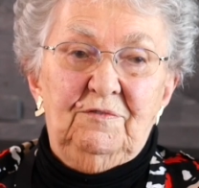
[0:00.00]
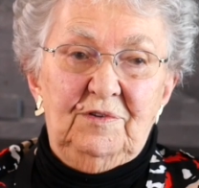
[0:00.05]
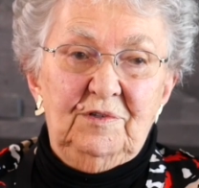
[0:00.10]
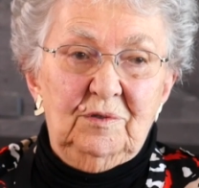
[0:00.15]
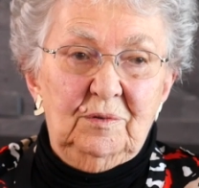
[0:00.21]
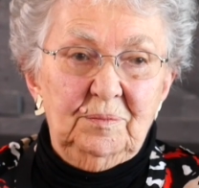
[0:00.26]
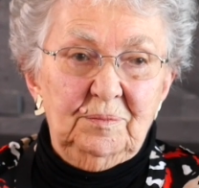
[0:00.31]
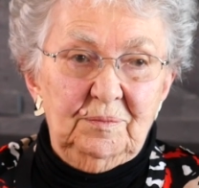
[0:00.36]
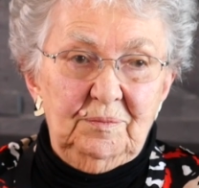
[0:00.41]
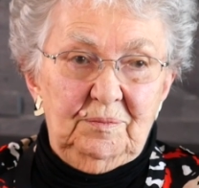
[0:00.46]

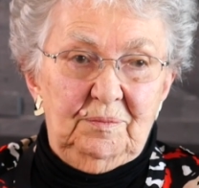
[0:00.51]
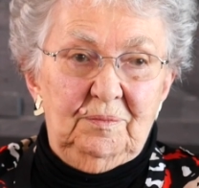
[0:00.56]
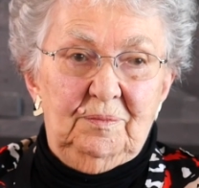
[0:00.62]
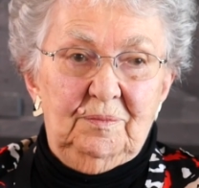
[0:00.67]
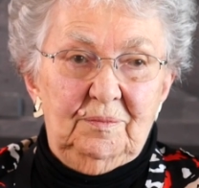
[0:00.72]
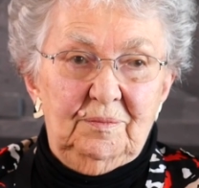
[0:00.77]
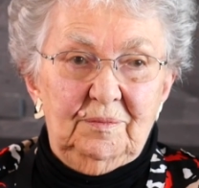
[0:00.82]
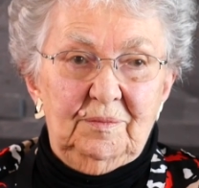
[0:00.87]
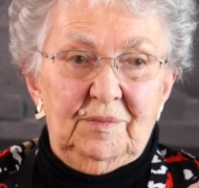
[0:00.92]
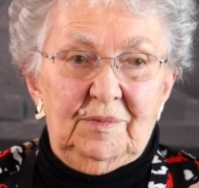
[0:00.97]
film
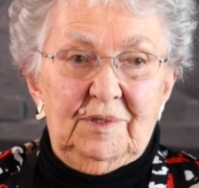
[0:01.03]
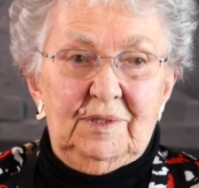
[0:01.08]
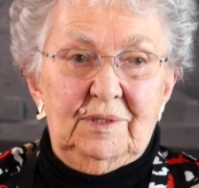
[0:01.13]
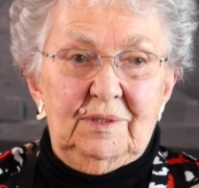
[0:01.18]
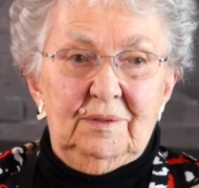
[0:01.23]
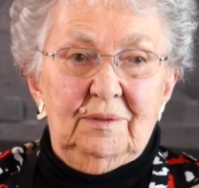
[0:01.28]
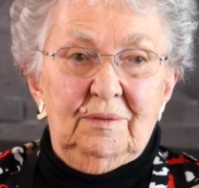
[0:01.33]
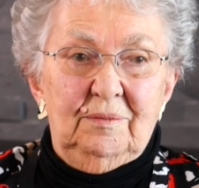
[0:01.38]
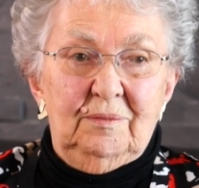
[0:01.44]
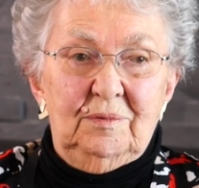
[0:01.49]

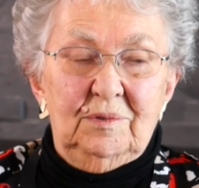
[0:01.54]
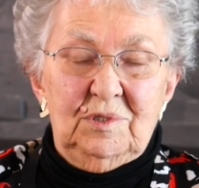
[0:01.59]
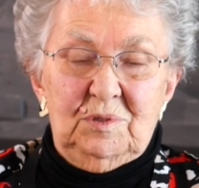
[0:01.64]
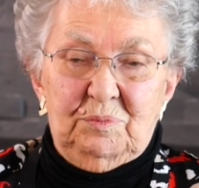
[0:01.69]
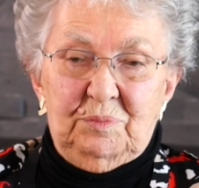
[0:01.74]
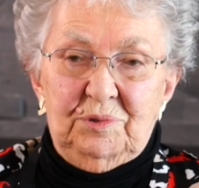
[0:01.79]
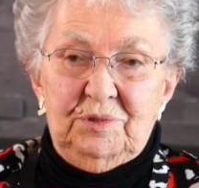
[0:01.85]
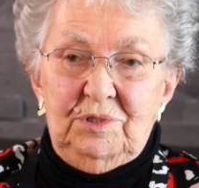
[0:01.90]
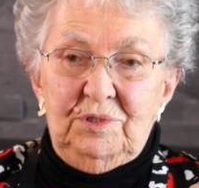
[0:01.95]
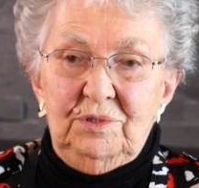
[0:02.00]
was
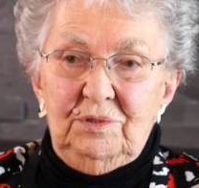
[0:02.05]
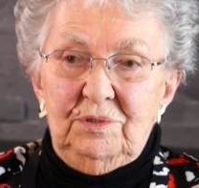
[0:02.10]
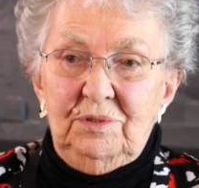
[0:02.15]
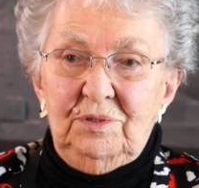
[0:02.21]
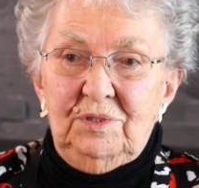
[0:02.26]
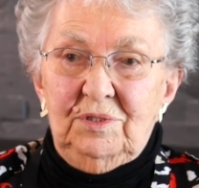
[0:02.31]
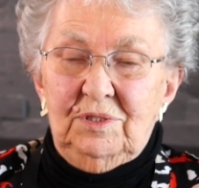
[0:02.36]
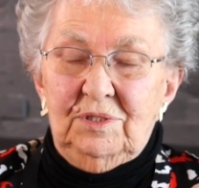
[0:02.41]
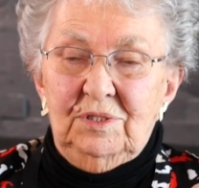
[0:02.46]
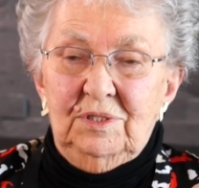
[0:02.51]

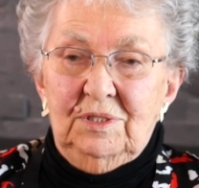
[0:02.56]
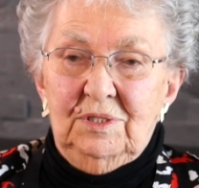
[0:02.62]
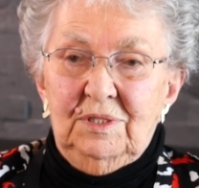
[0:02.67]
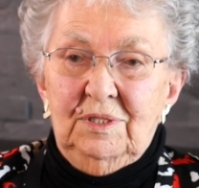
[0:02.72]
produced,